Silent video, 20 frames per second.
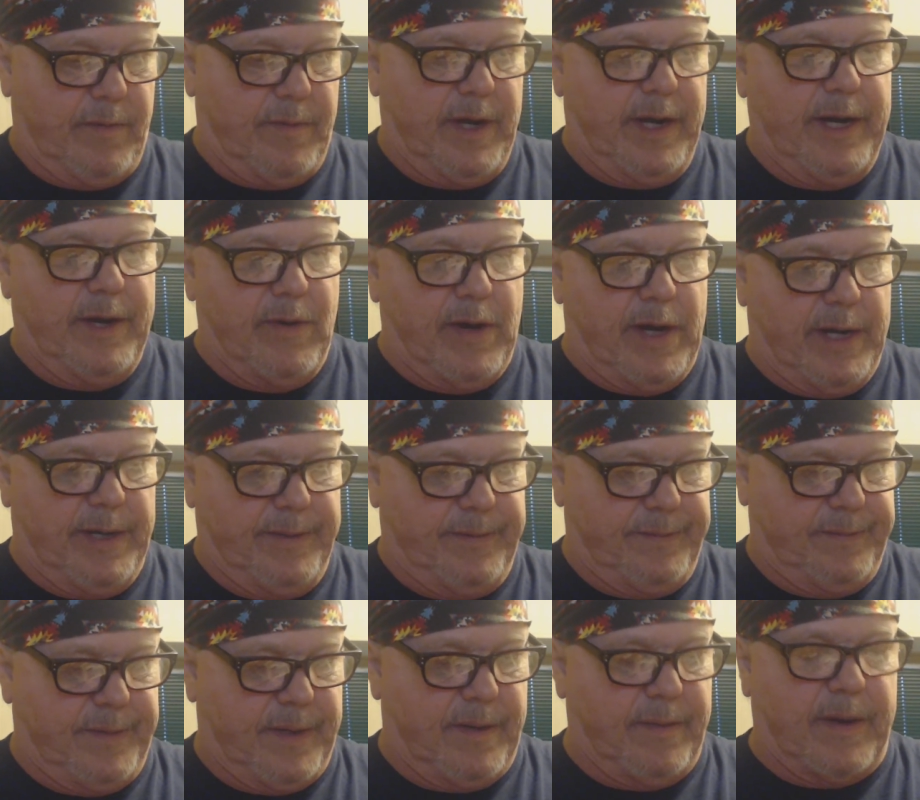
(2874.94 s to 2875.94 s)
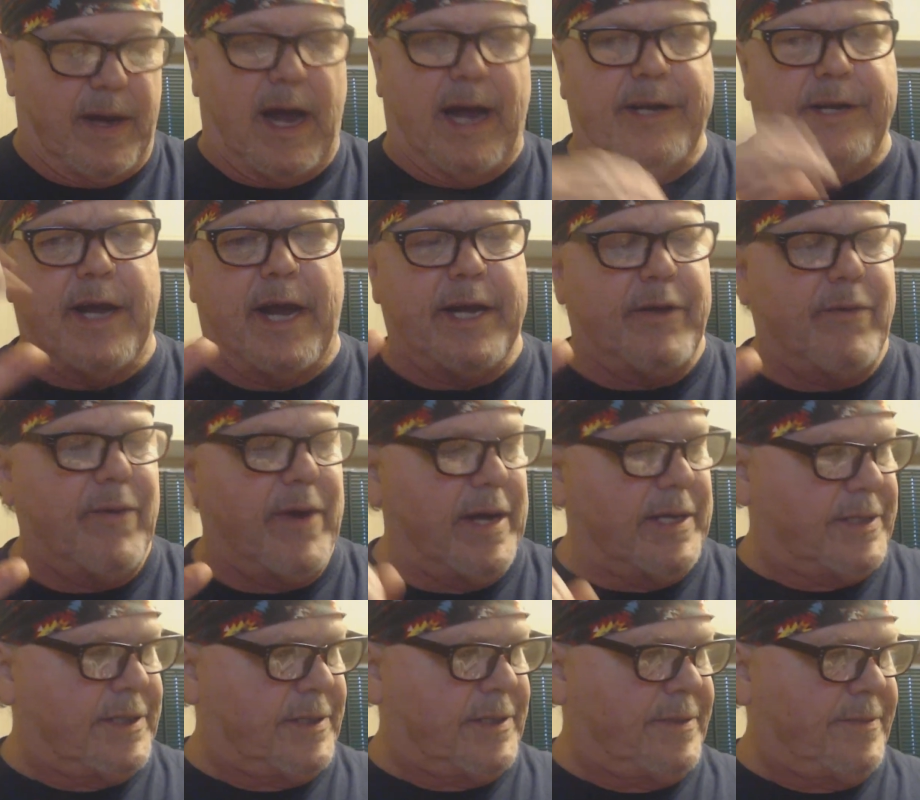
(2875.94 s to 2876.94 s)
But anyway, I
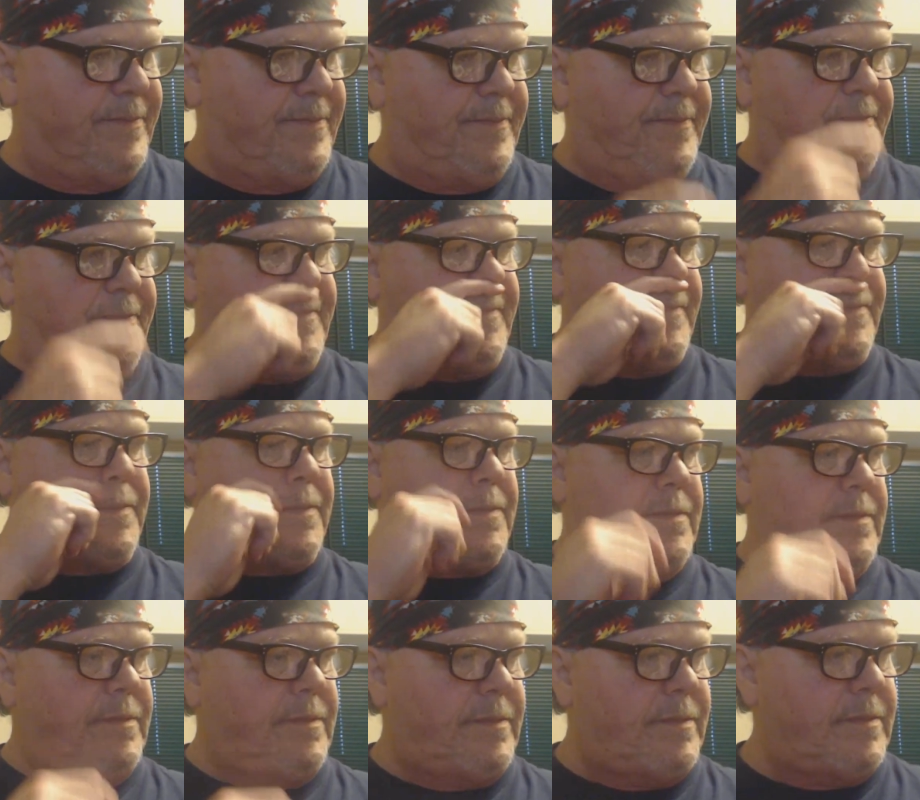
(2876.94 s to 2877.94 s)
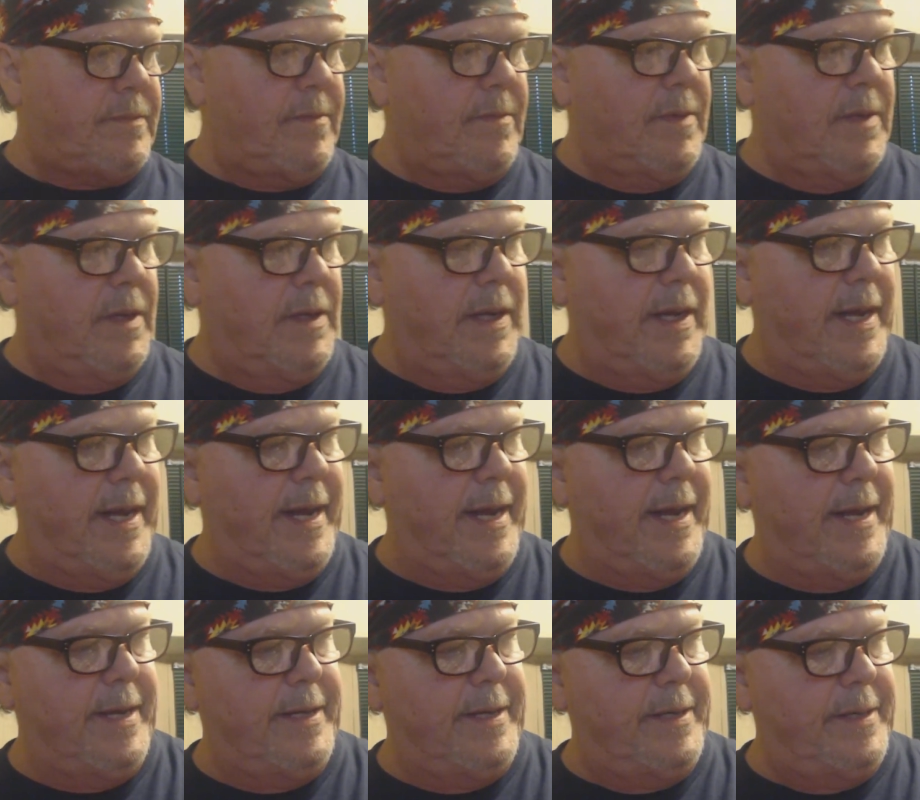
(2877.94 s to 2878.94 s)
digress.
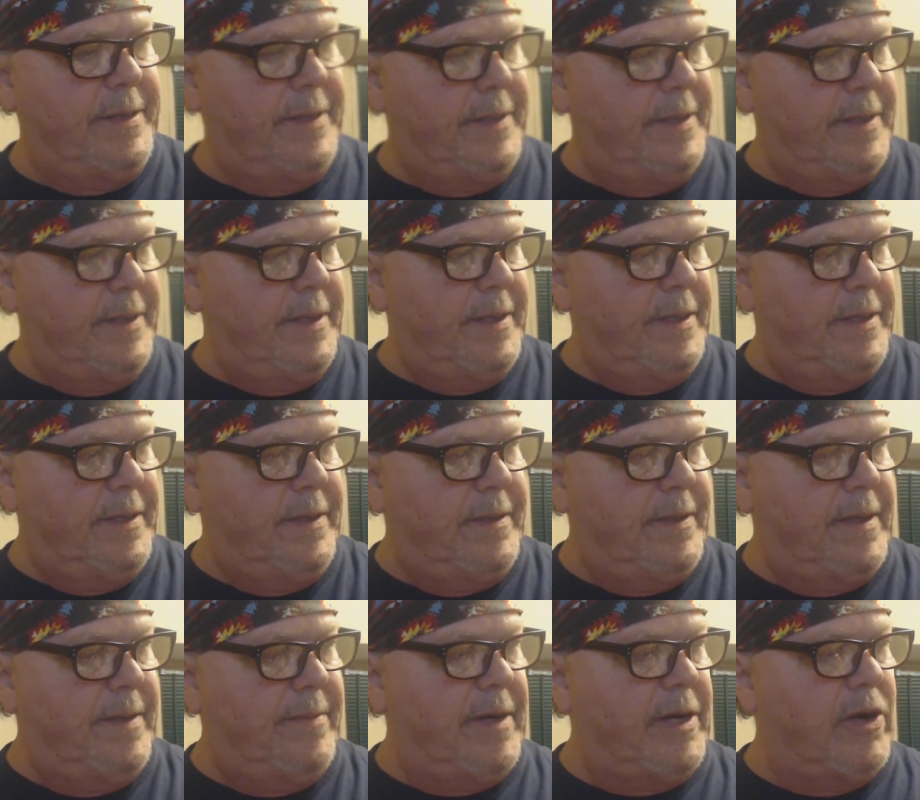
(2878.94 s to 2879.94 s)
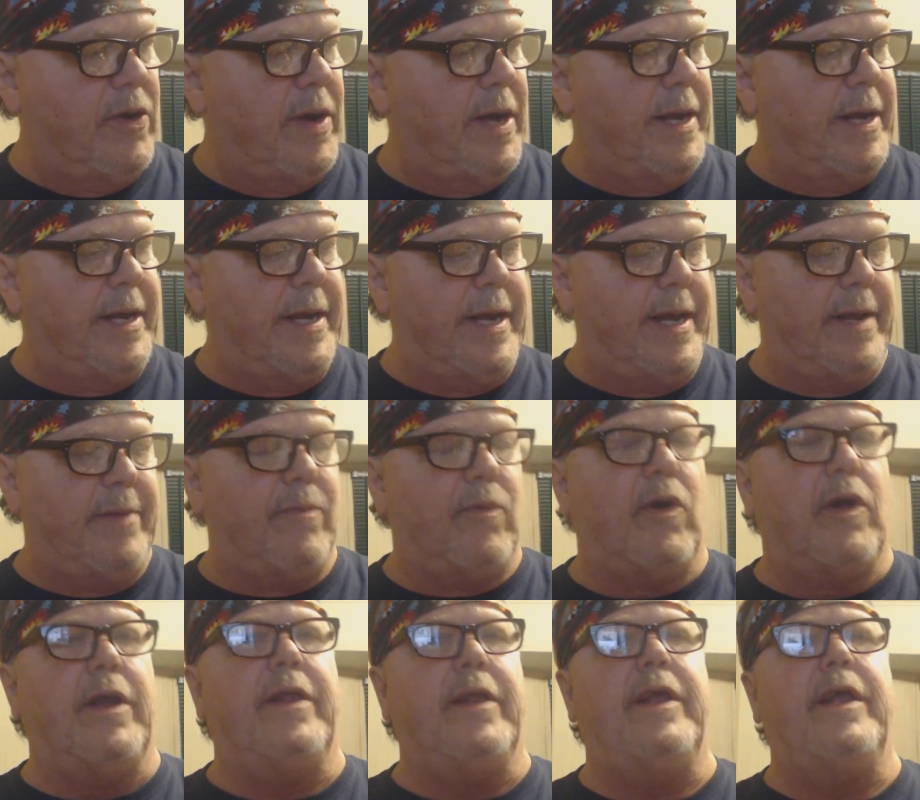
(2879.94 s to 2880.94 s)
And let me go ahead and hit
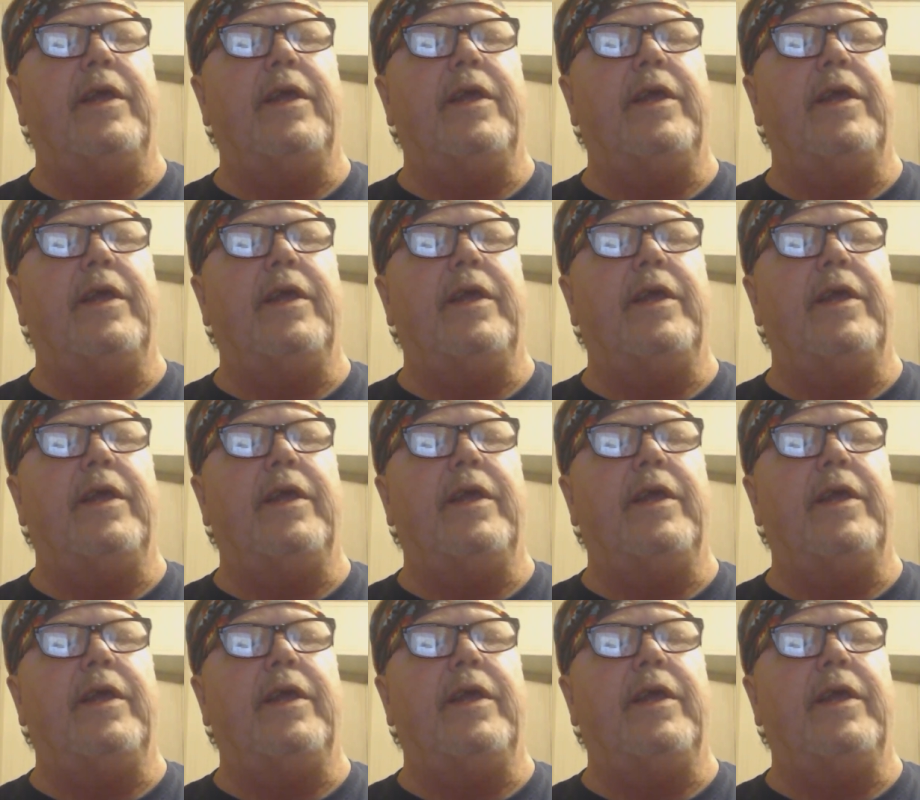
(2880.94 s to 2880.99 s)
one of